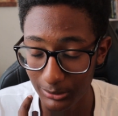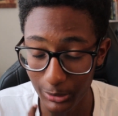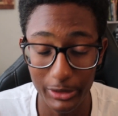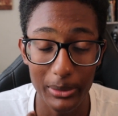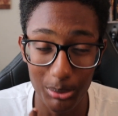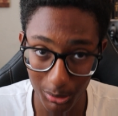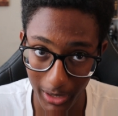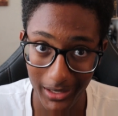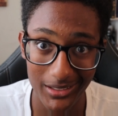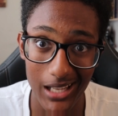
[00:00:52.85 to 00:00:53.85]
really
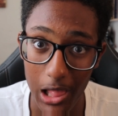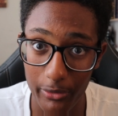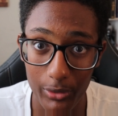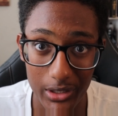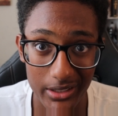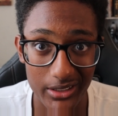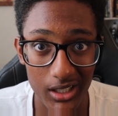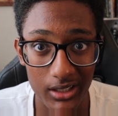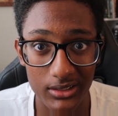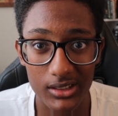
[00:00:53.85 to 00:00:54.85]
bright California
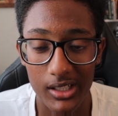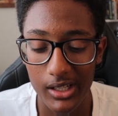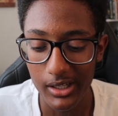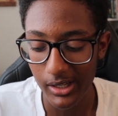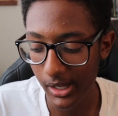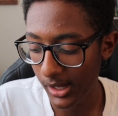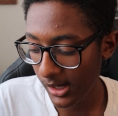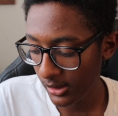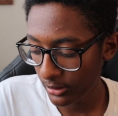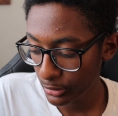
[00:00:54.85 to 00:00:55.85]
sun.
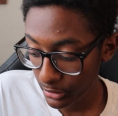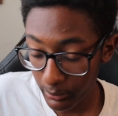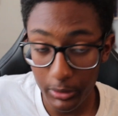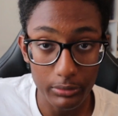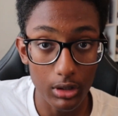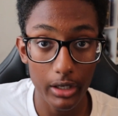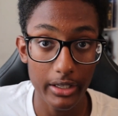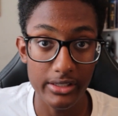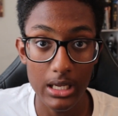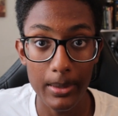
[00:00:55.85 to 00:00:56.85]
And there's nothing really wrong I
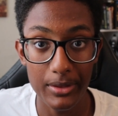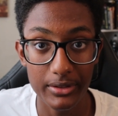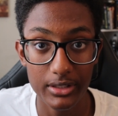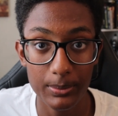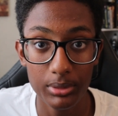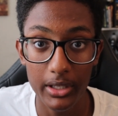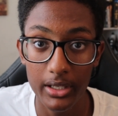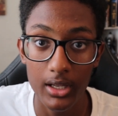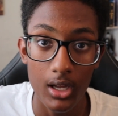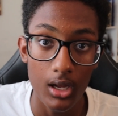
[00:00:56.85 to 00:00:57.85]
can say about this
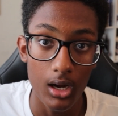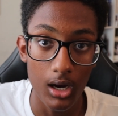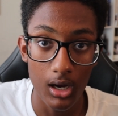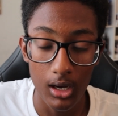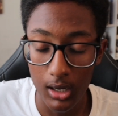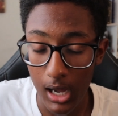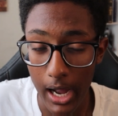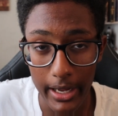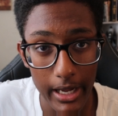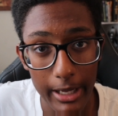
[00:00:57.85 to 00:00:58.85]
display.
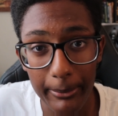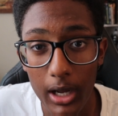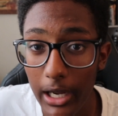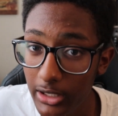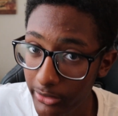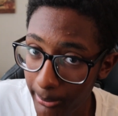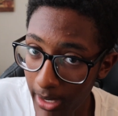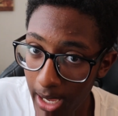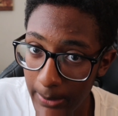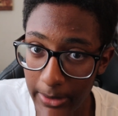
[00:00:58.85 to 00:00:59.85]
I am kind of
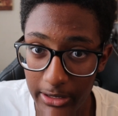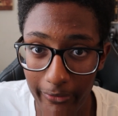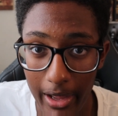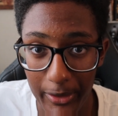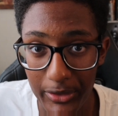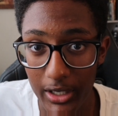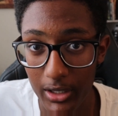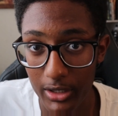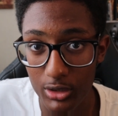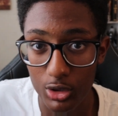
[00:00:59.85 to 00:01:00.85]
mad about the fact that there
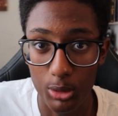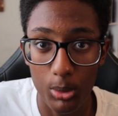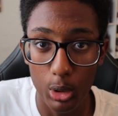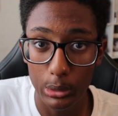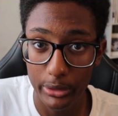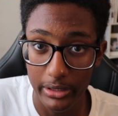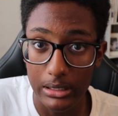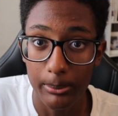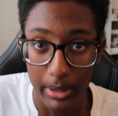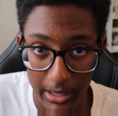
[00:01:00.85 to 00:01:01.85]
is no more
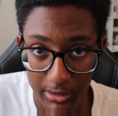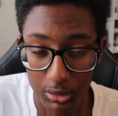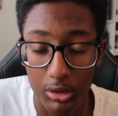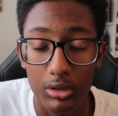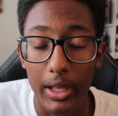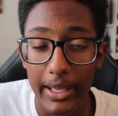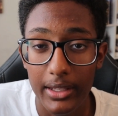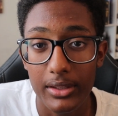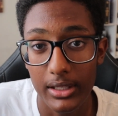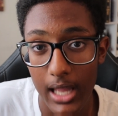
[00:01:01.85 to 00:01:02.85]
rotating bezel
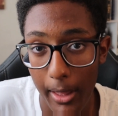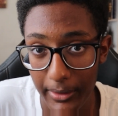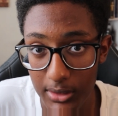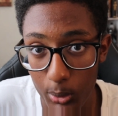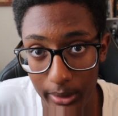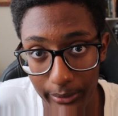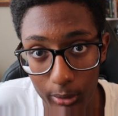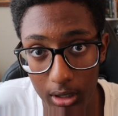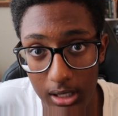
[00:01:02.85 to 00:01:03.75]
like the Galaxy Watch 4